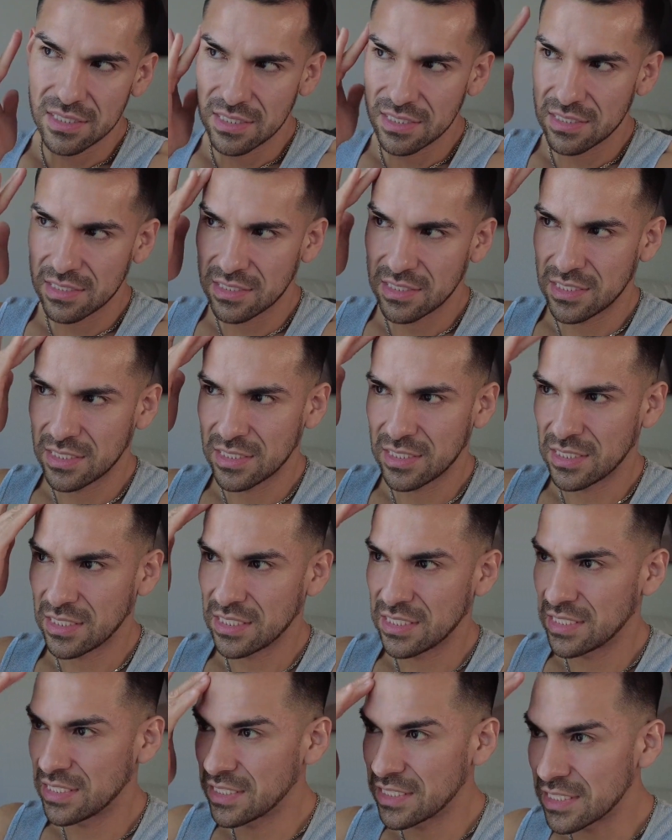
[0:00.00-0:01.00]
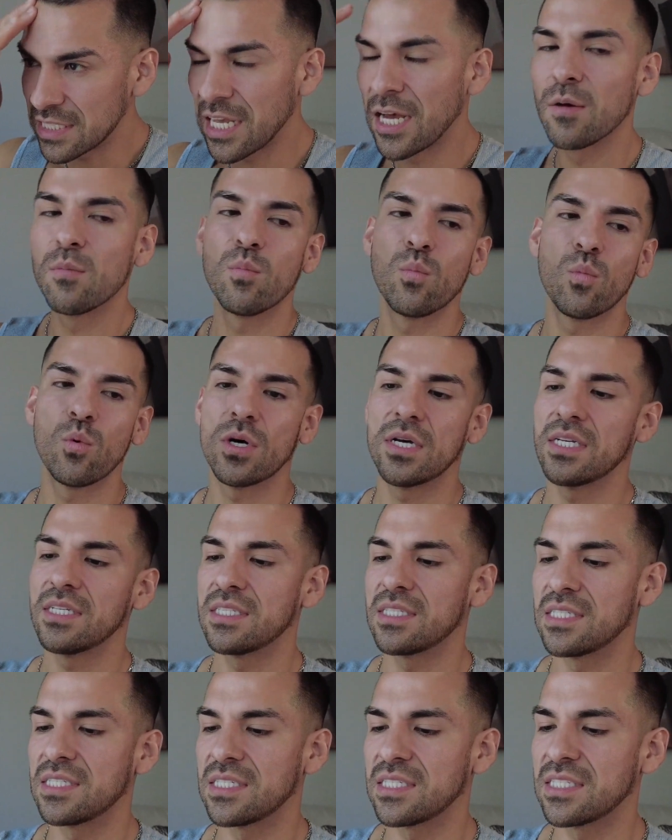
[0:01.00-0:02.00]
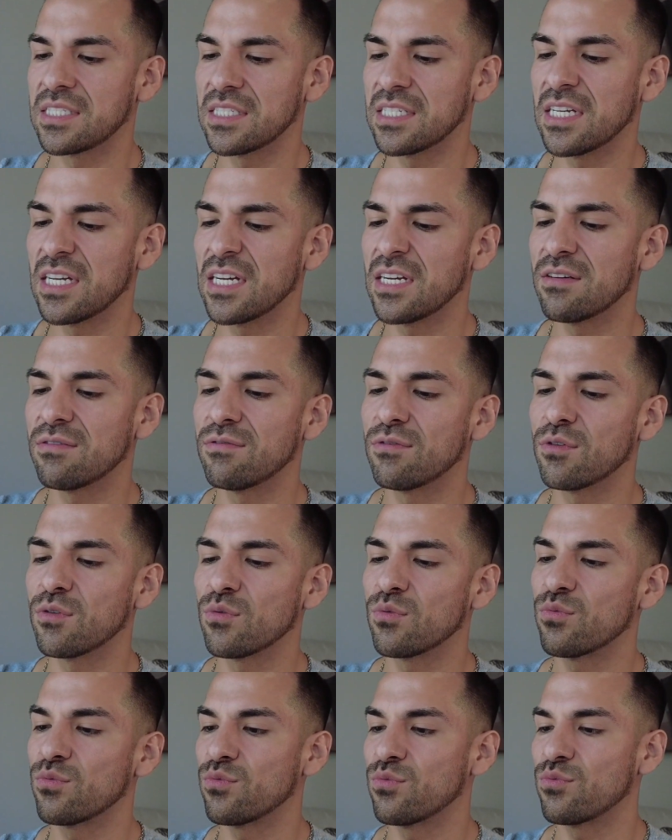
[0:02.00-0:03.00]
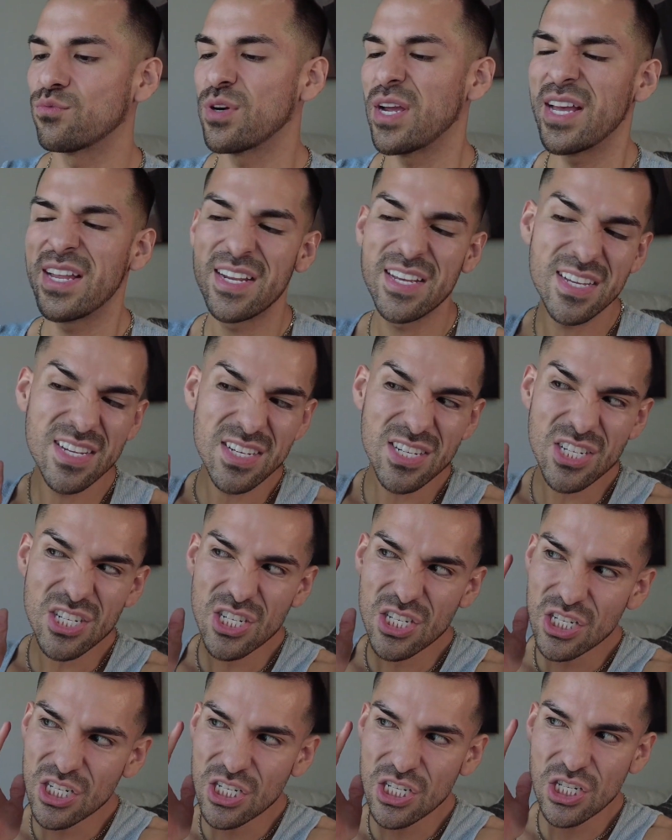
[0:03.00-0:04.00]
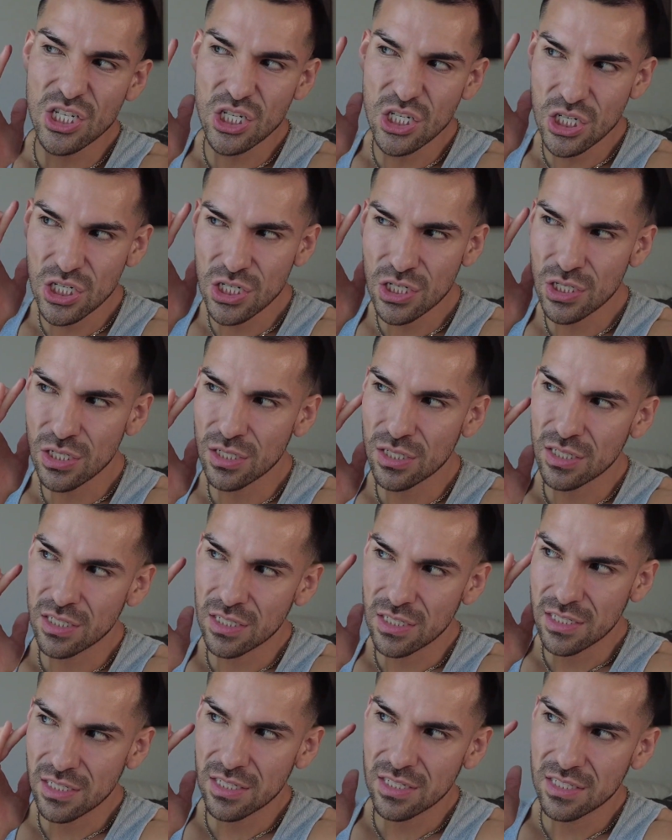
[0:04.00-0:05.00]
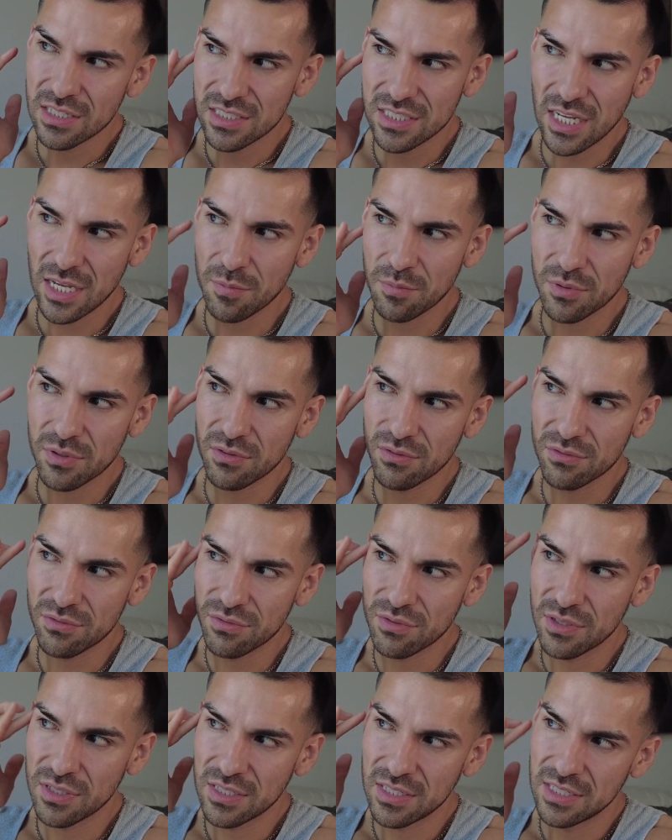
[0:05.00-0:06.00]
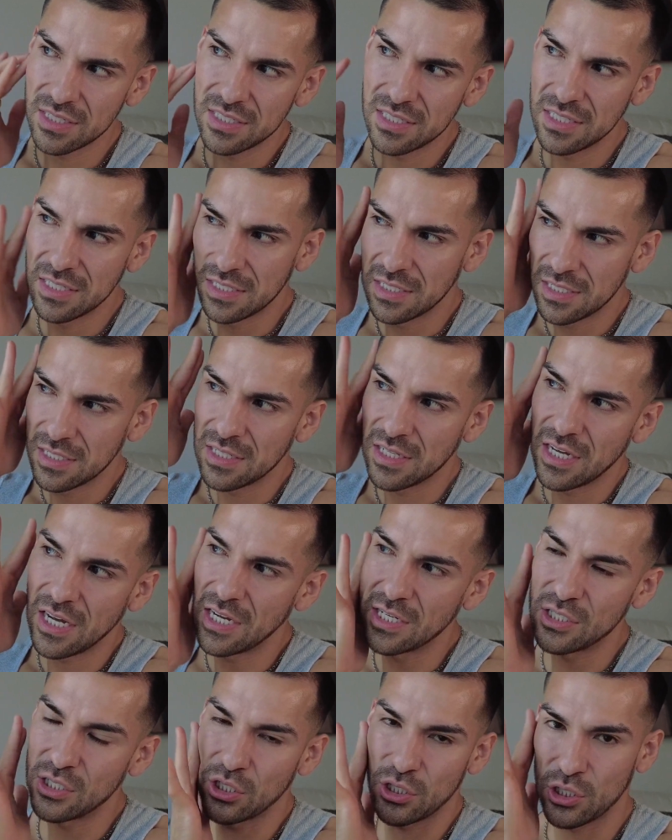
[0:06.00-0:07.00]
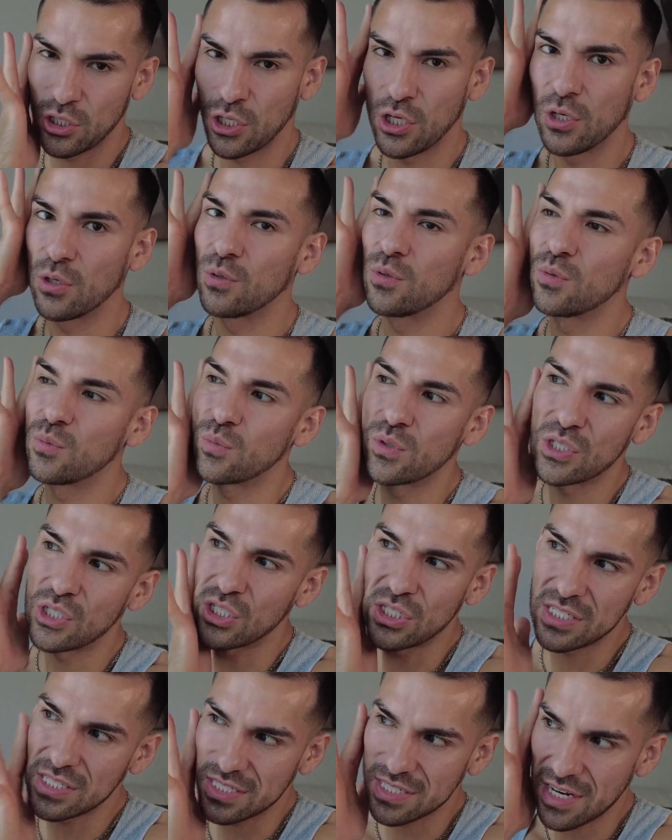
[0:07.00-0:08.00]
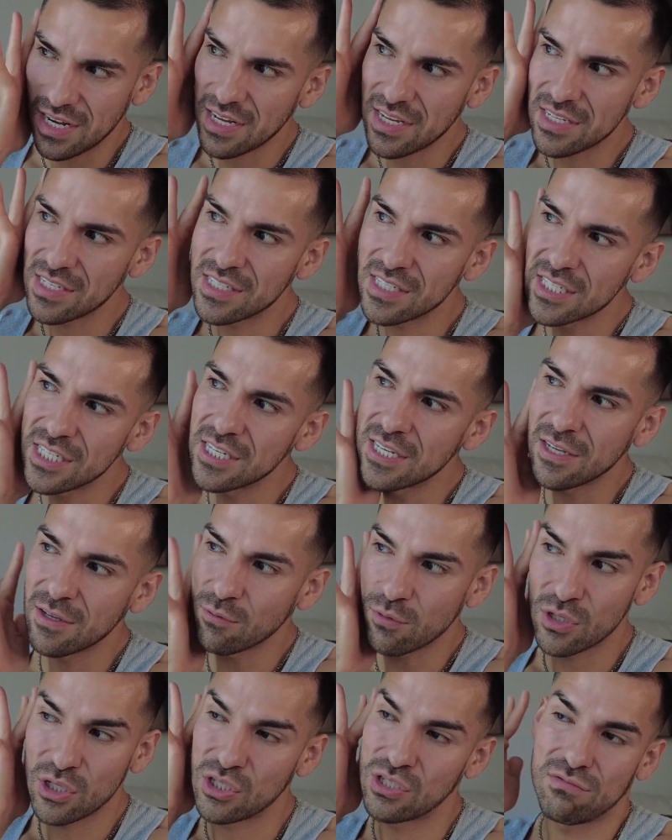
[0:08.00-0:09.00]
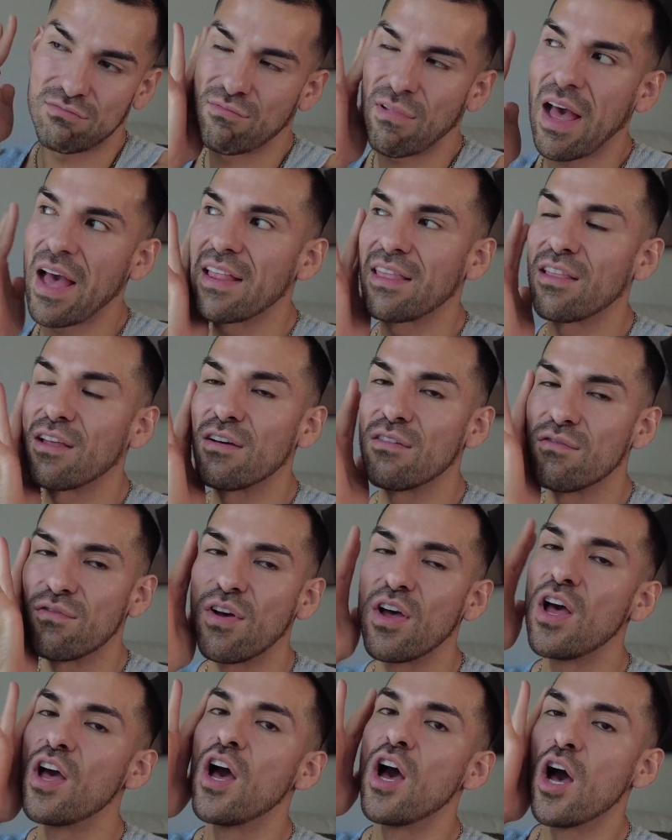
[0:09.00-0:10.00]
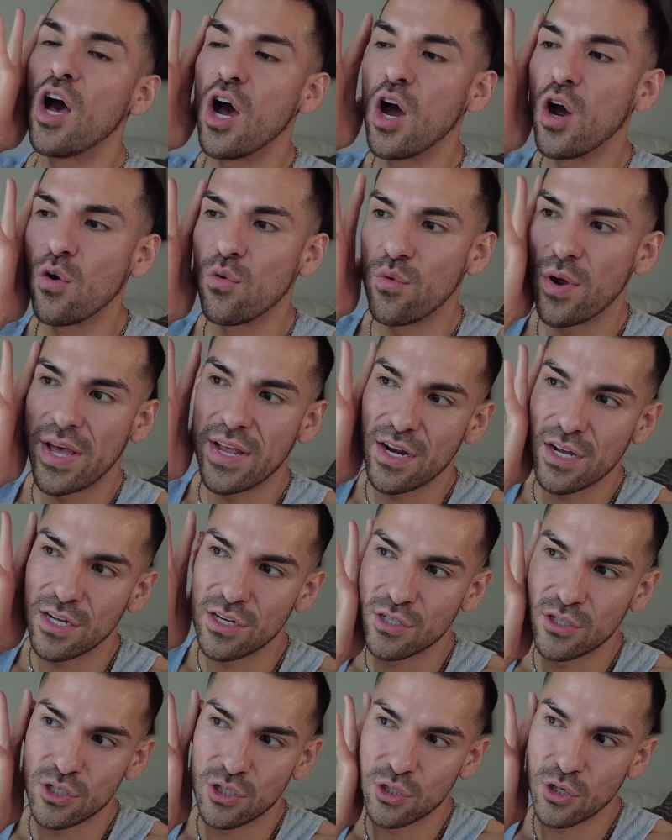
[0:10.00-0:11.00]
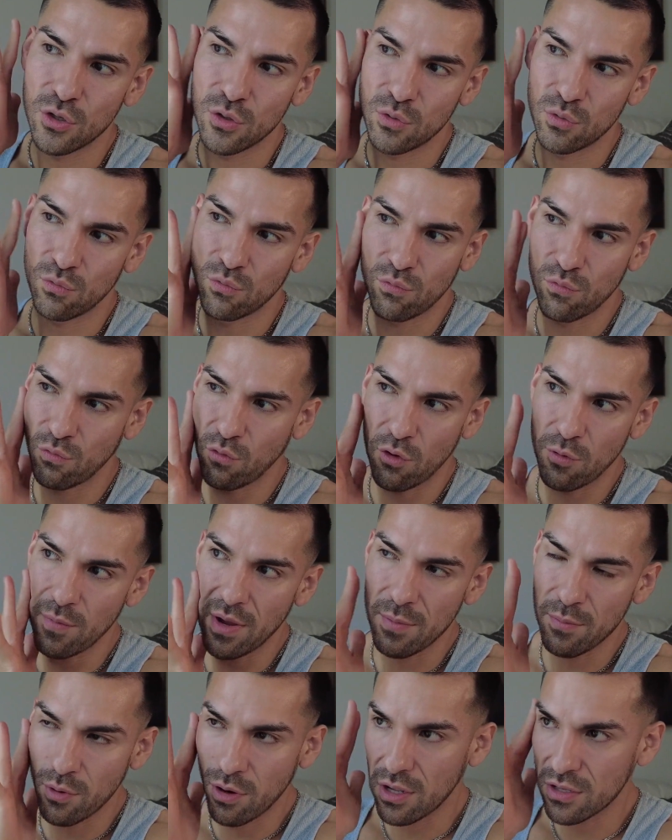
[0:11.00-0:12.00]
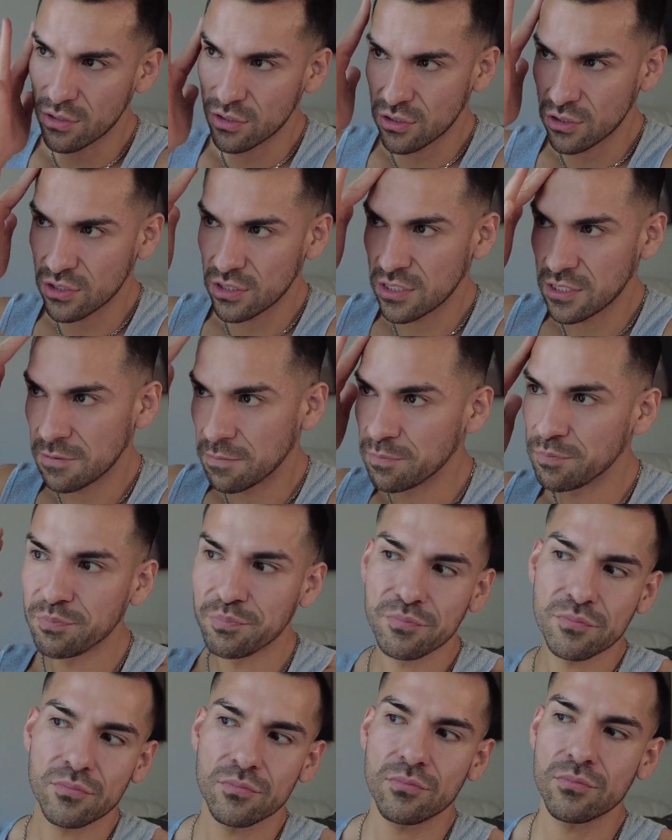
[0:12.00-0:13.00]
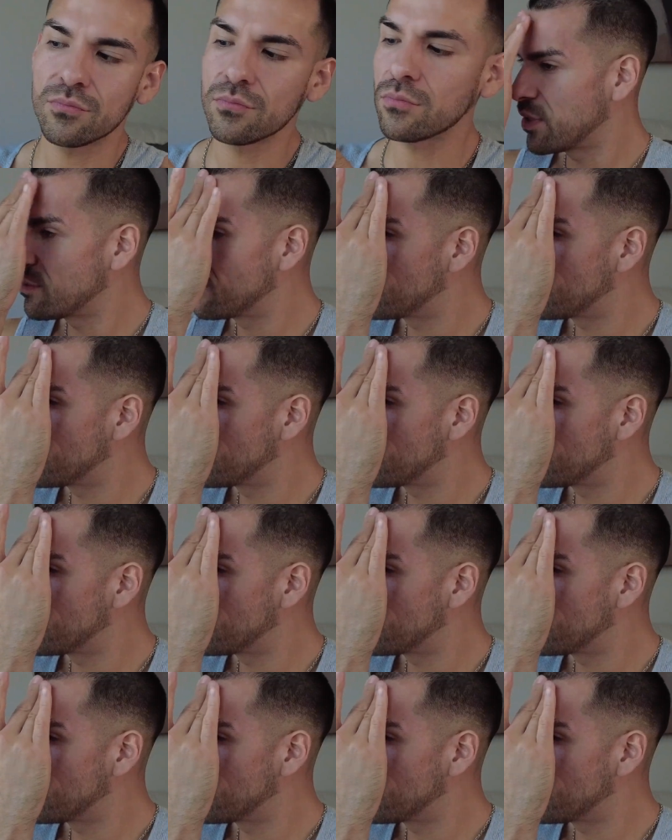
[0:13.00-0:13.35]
somewhat of a reddish type of undertone, which is nice. Which I love a red undertone for my bronzers. If